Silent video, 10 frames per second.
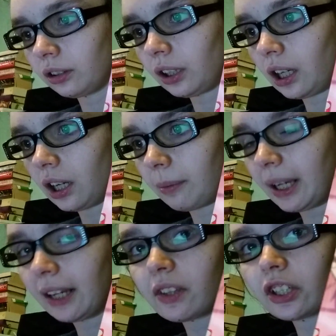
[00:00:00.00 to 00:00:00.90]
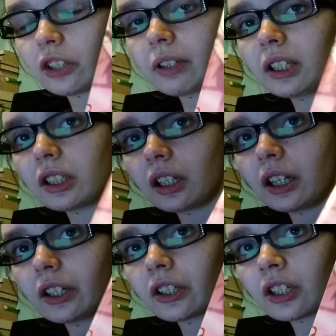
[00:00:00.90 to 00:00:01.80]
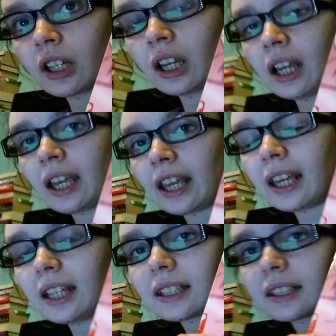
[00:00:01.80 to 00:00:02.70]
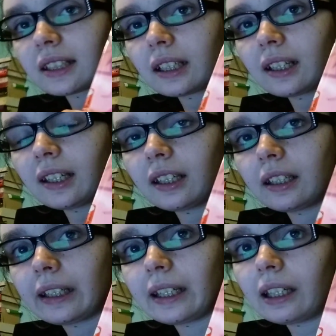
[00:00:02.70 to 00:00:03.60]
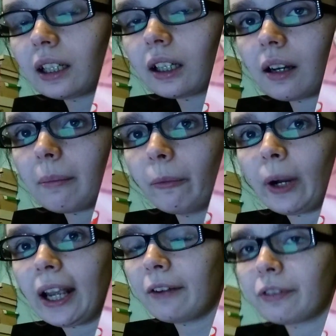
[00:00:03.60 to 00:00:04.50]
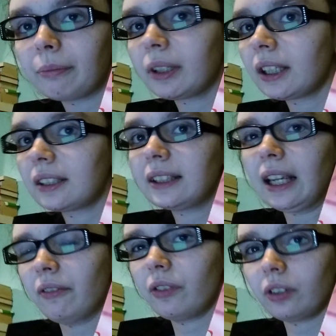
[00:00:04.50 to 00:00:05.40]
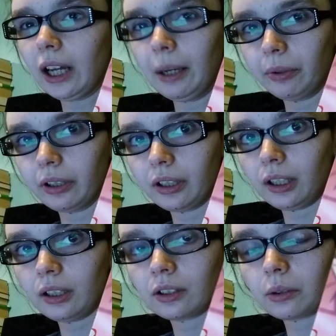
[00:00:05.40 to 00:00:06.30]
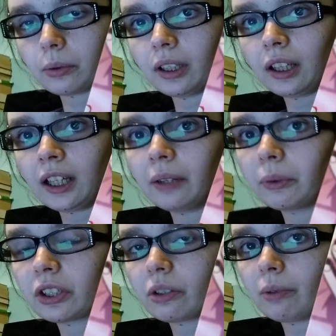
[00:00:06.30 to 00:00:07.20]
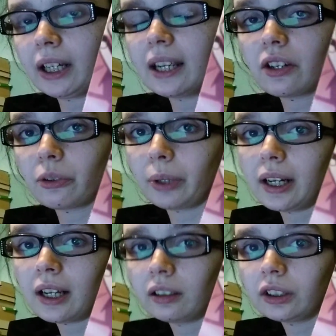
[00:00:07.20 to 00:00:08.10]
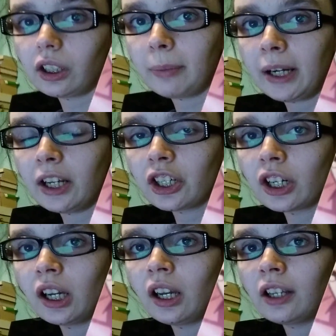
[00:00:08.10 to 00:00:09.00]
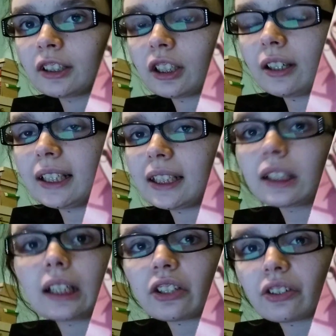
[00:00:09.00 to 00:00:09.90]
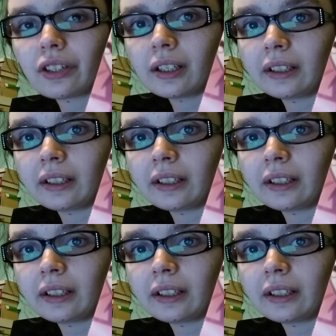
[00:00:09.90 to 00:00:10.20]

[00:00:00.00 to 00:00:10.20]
Um, I give this three stars. It's getting away from the Save the Library storyline, which is why I enjoyed it so much. So it's still an interesting,